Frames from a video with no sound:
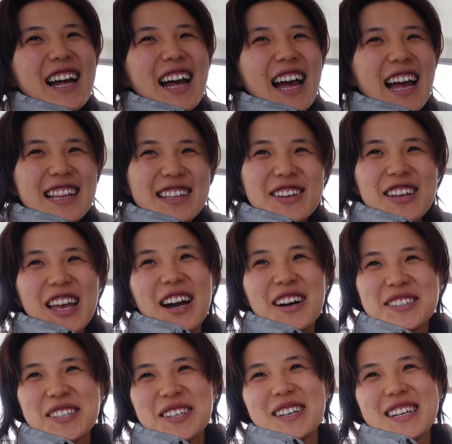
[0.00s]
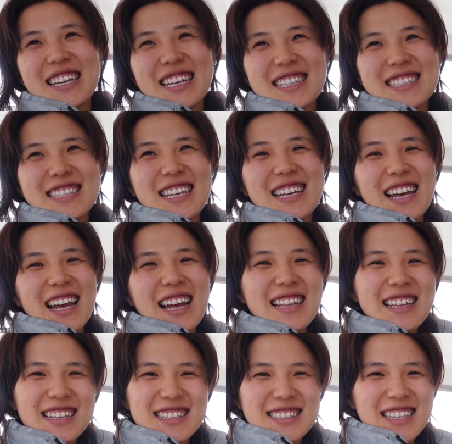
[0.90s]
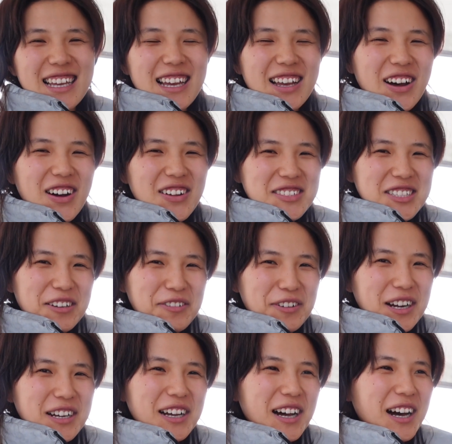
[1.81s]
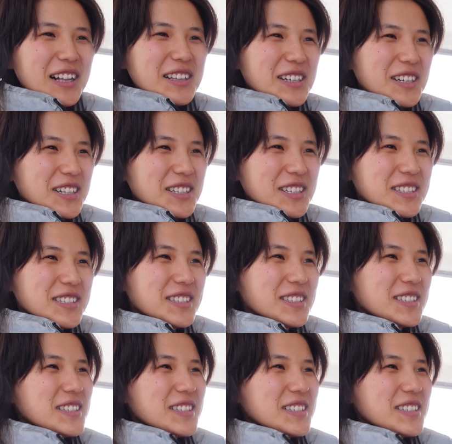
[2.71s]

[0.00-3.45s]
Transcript: And you can also eat it, and it's in all different colors.